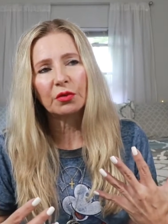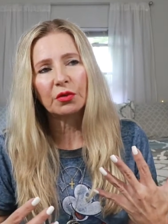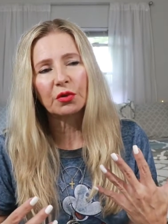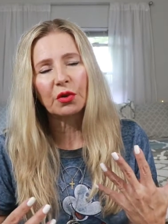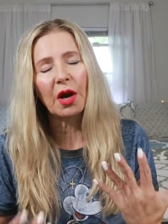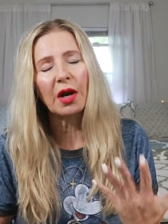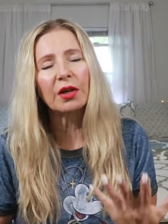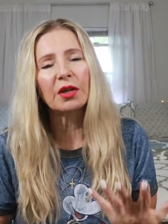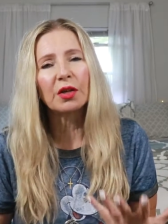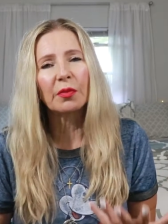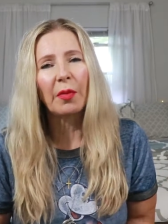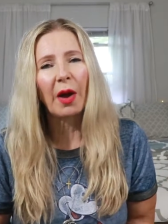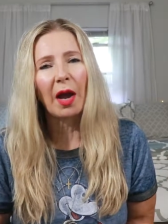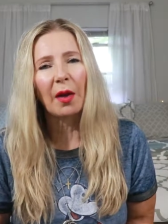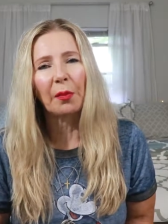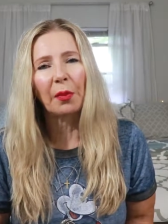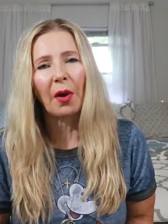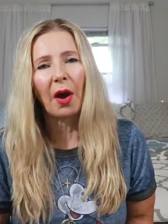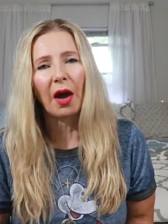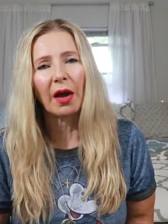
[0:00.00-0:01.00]
trying to
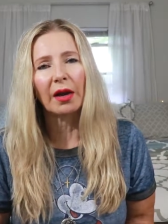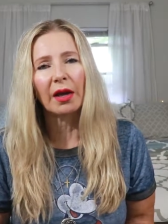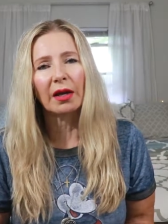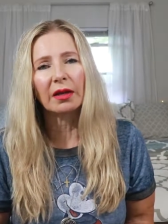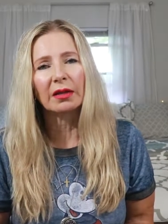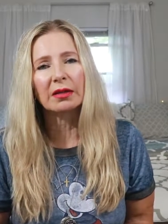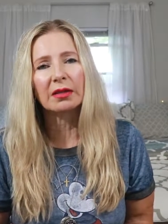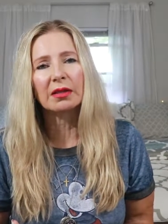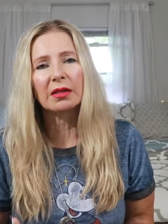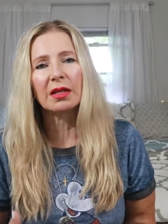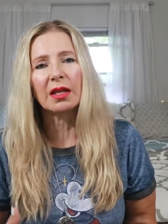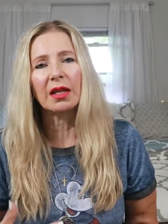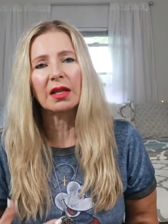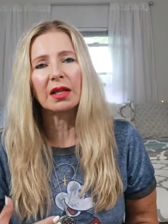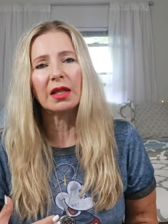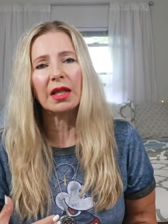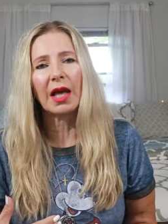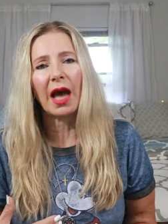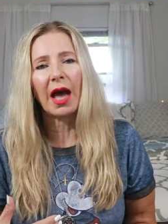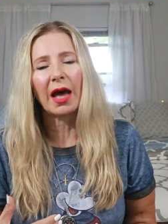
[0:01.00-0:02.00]
buy products
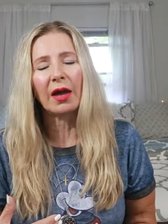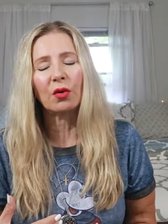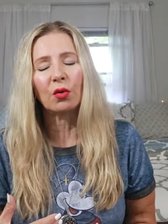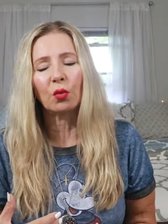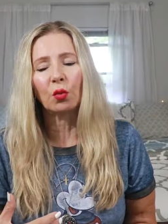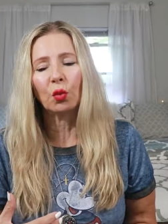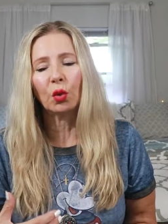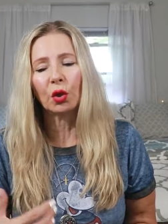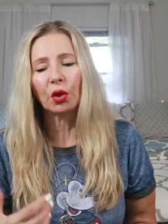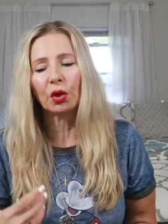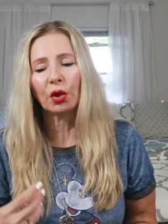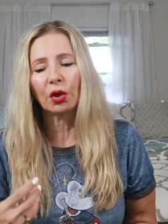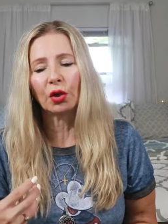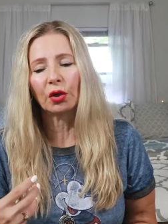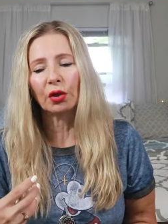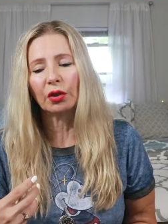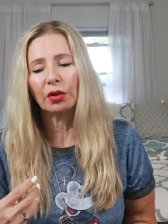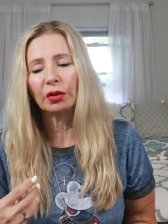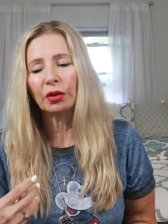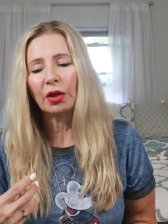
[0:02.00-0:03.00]
that
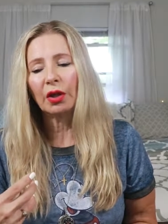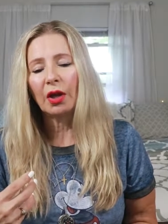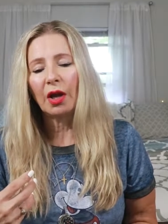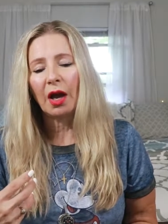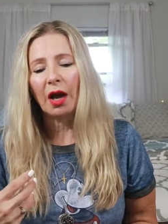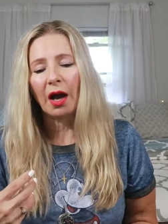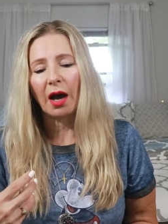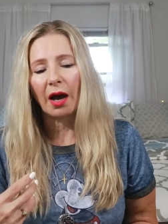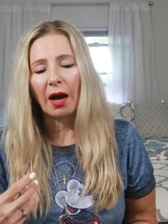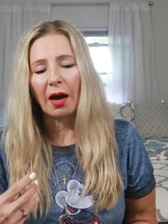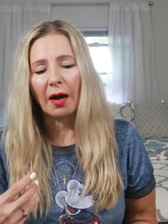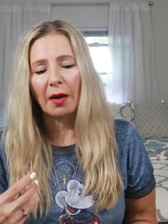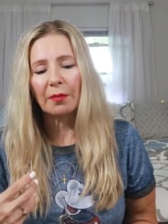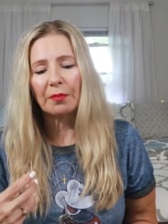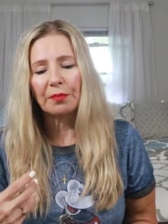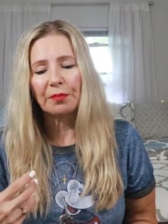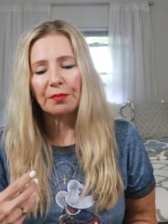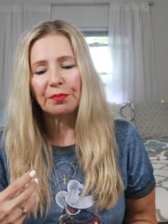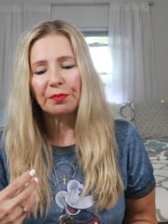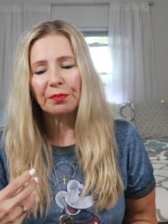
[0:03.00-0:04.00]
were,
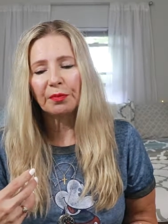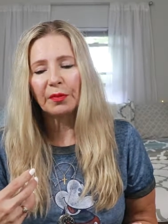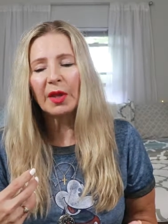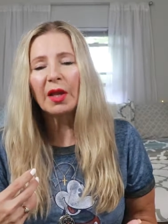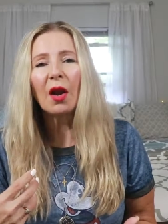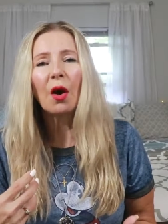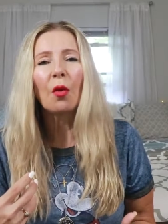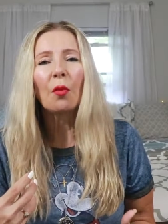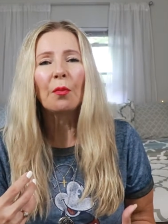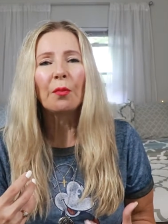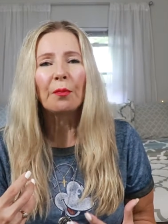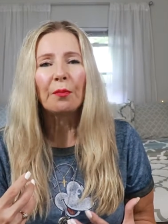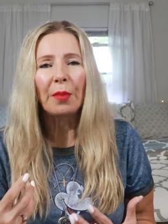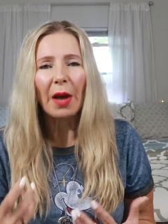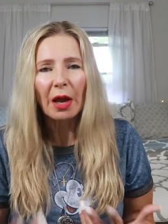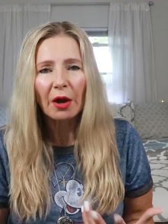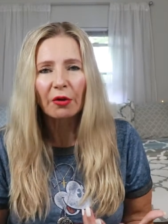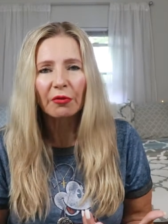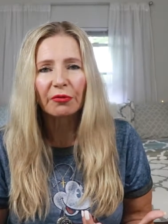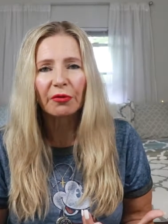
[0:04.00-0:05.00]
you know,
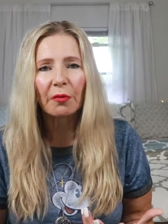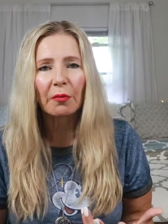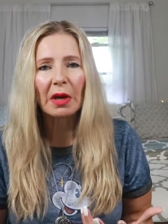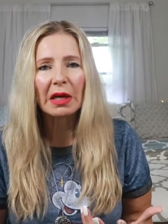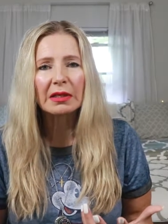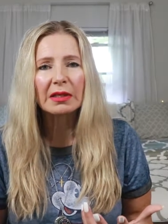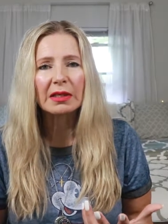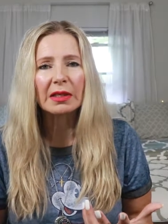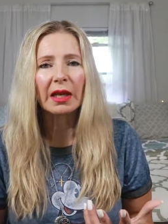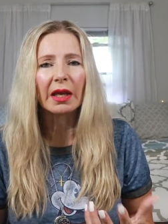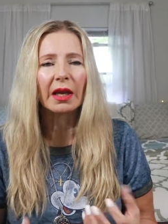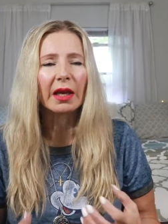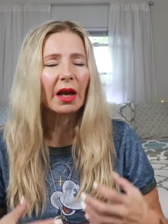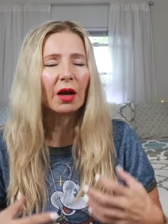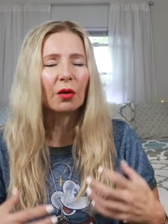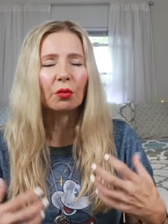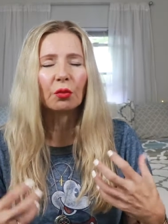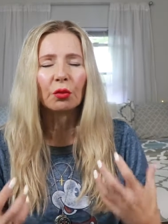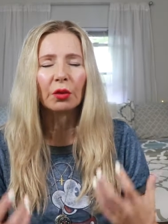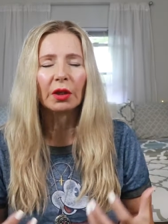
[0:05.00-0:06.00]
better for my skin.
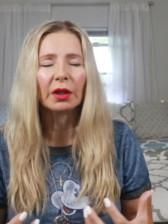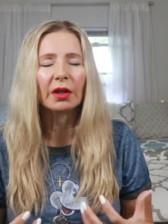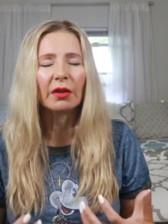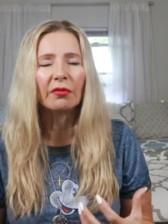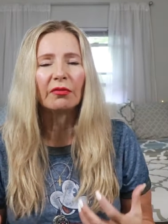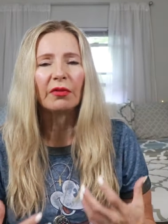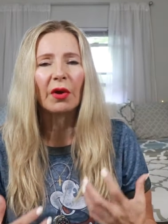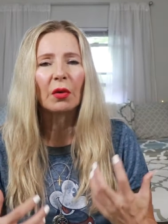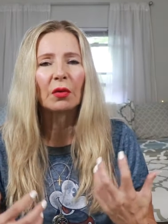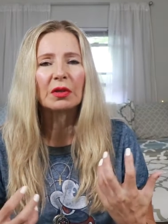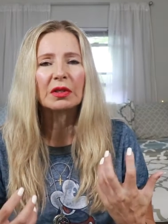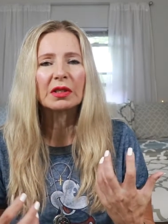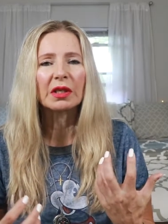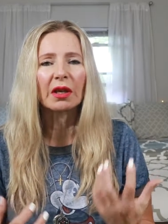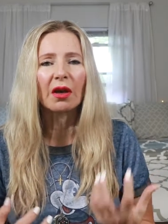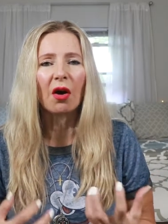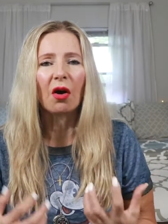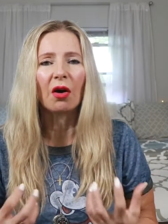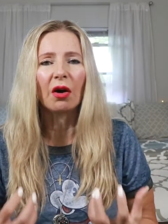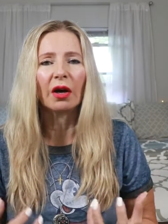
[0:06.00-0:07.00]
I really am
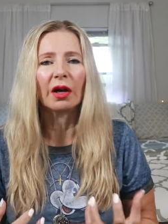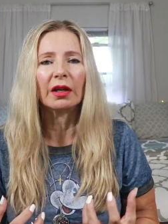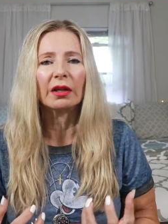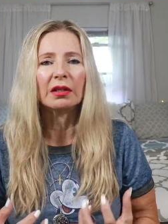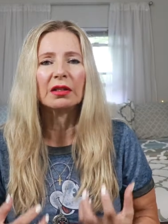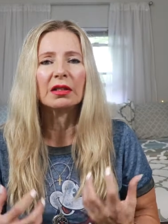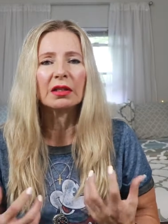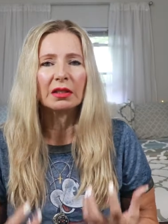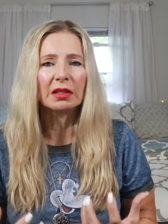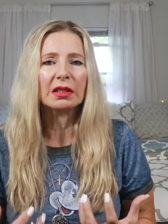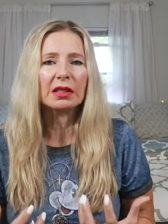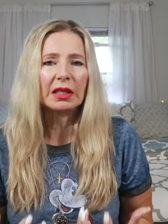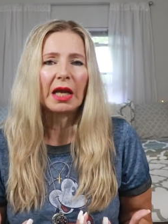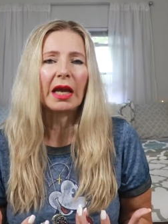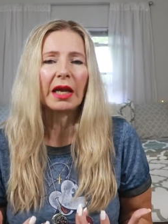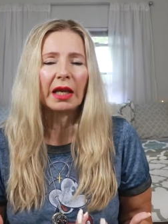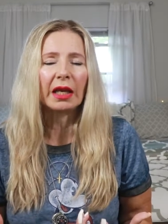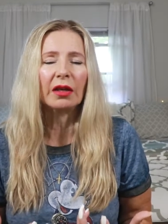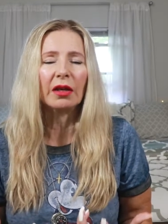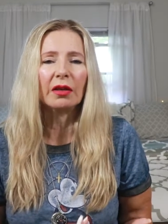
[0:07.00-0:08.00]
focusing on
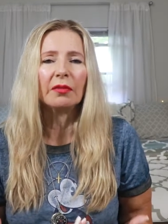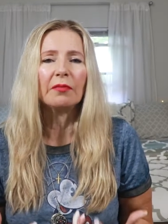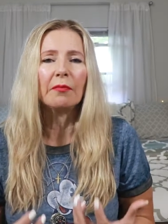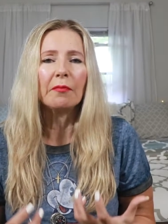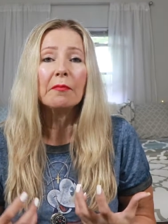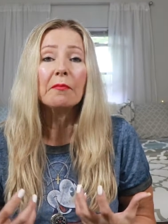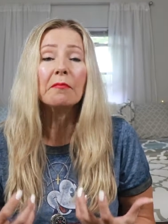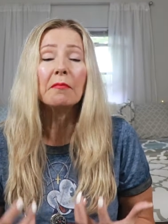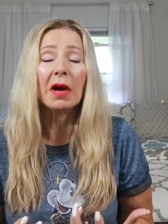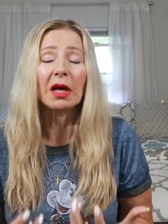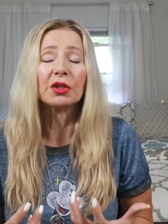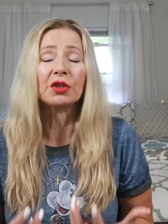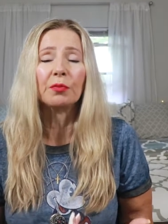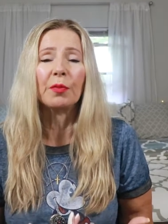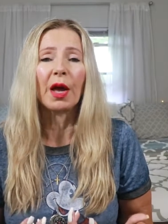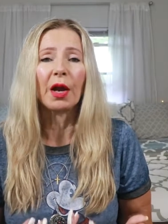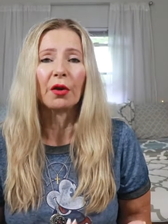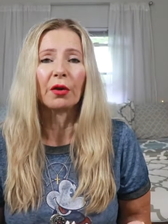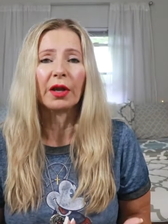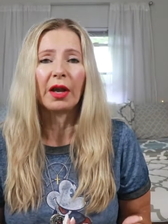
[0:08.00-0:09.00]
taking much
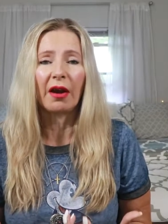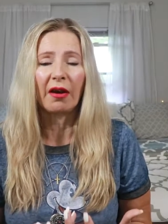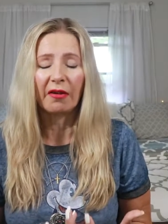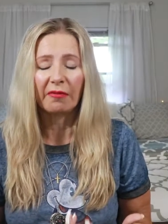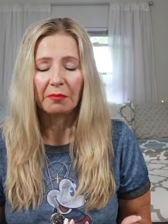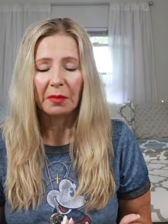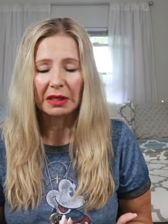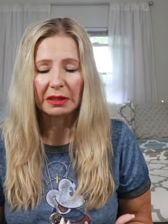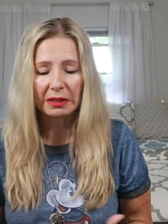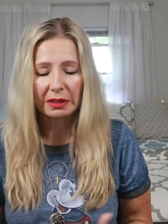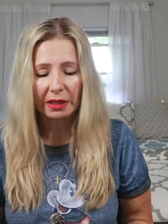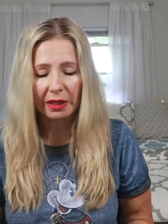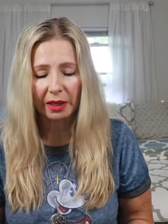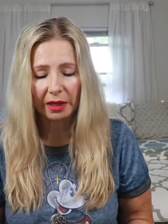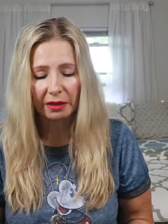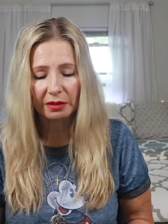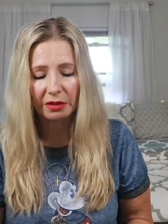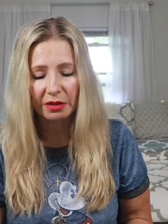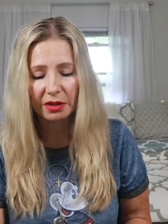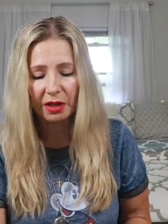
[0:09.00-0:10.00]
better care of my
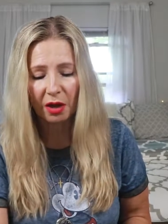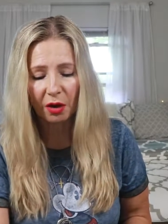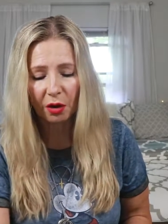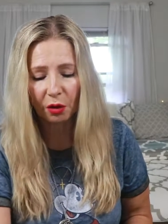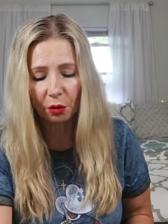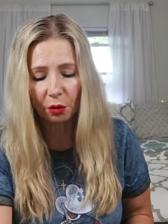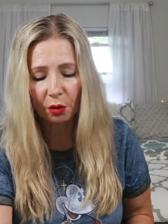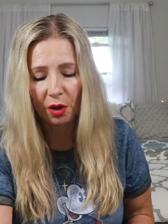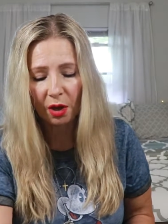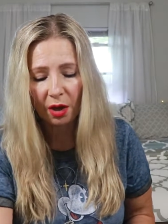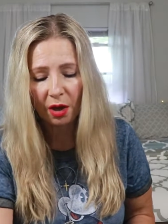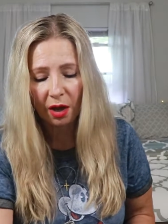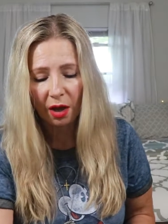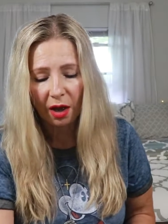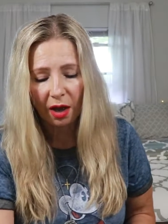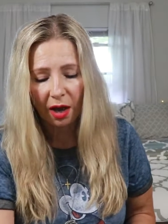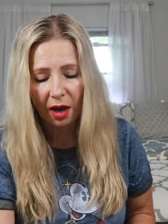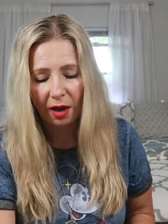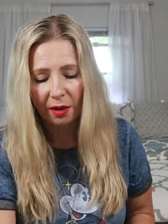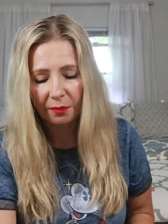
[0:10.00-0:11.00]
skin. So
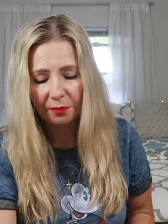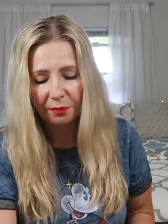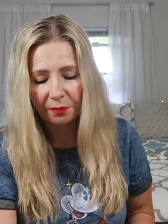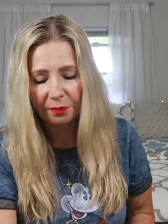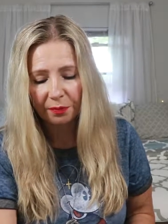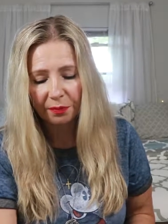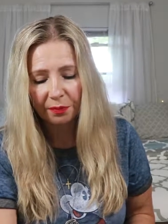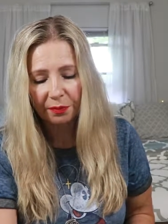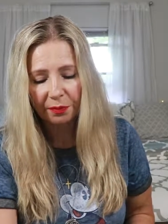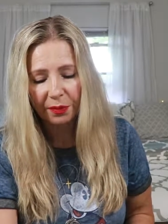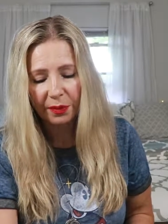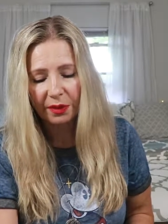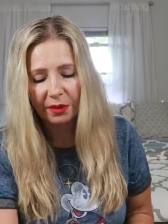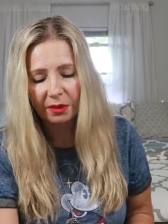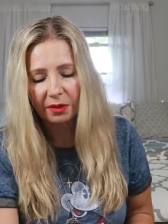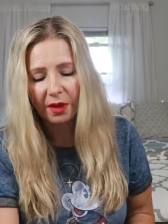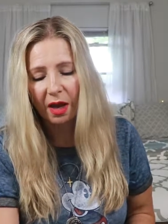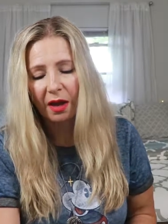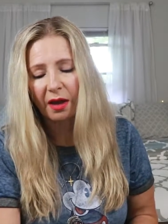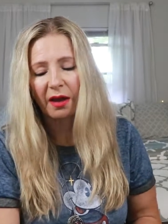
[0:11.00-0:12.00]

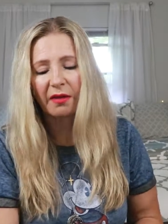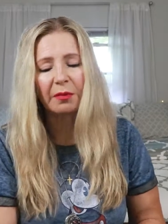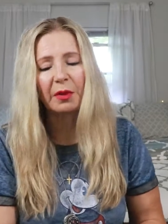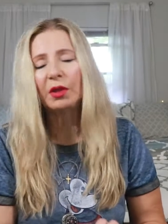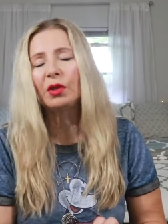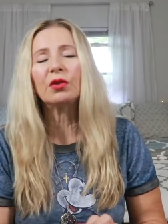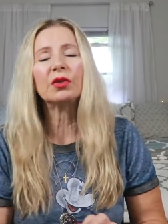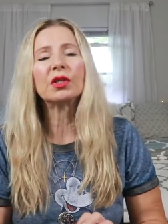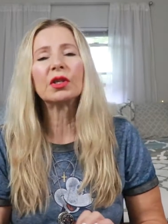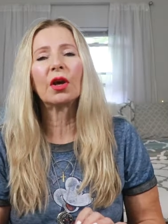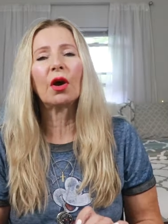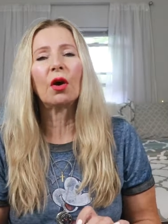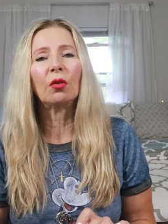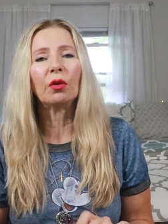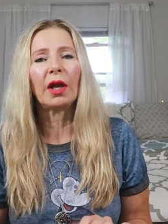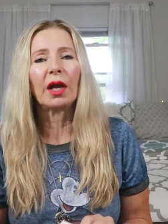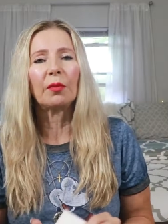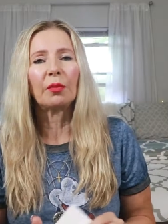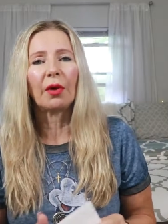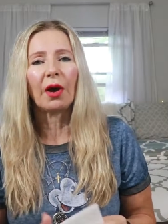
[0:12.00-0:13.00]
I've been using
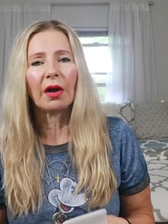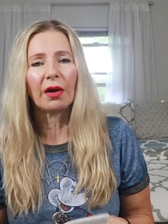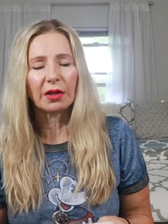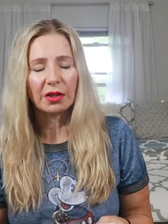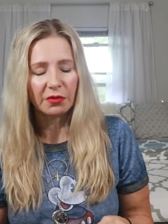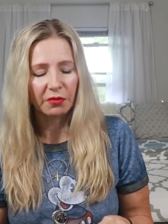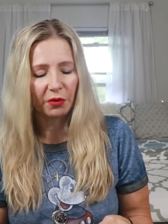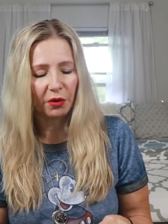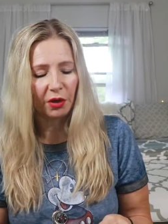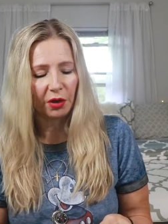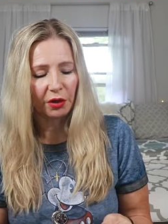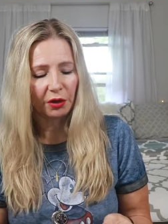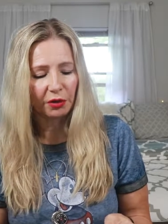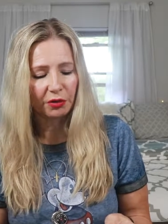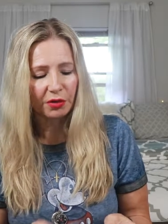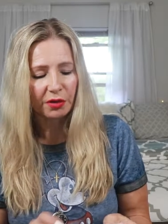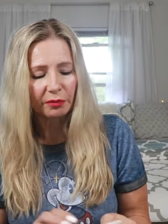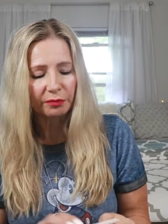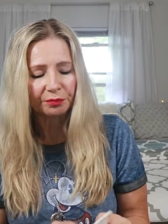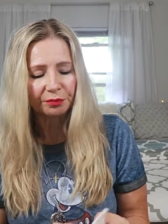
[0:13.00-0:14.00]
Olay products for
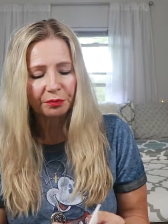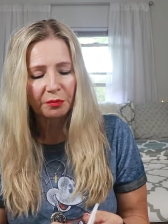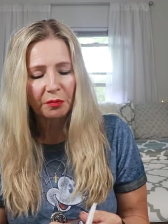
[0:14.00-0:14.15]
years.